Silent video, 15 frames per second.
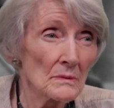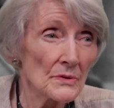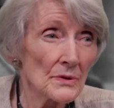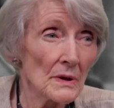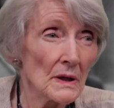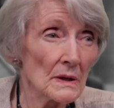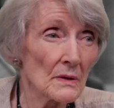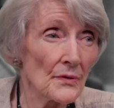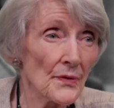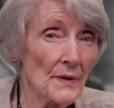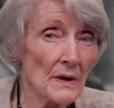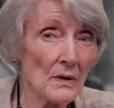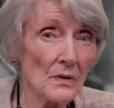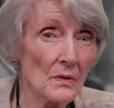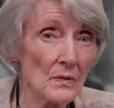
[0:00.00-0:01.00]
Trying to
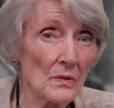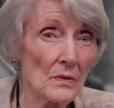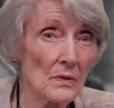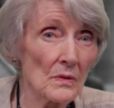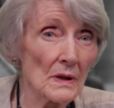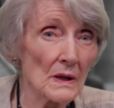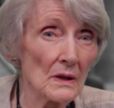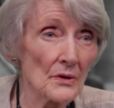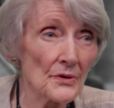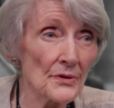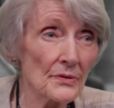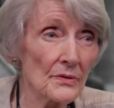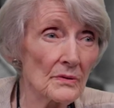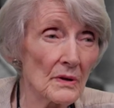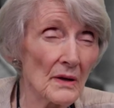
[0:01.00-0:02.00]
think who, who
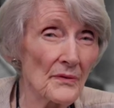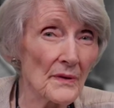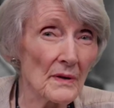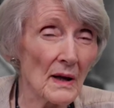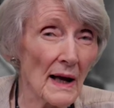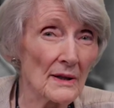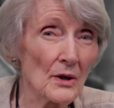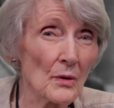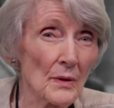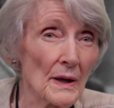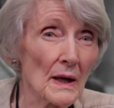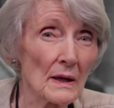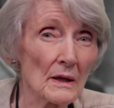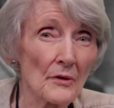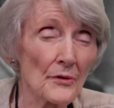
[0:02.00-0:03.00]
else. I, I know he
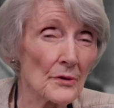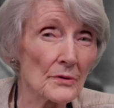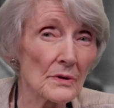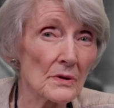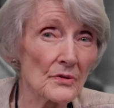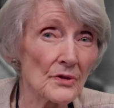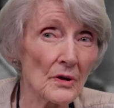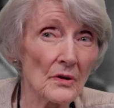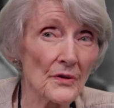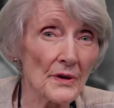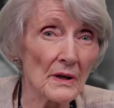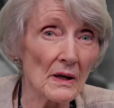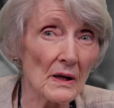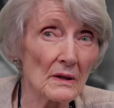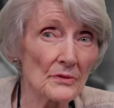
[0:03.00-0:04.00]
had other
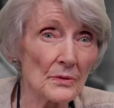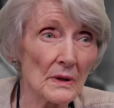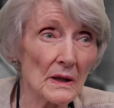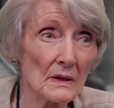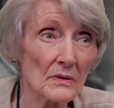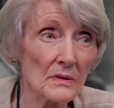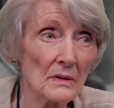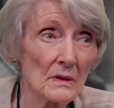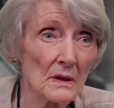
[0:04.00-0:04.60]
consulting contracts.